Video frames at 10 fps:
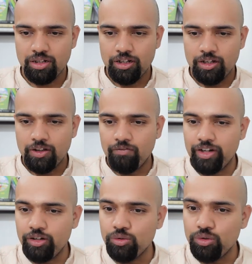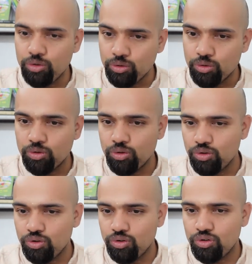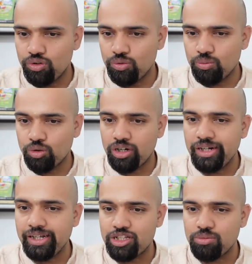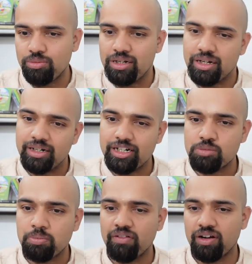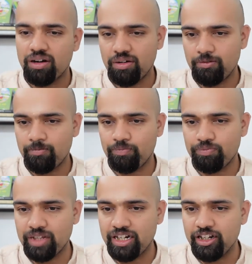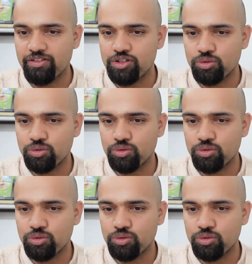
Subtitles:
When you know what needs to be done, it is power that it gives you.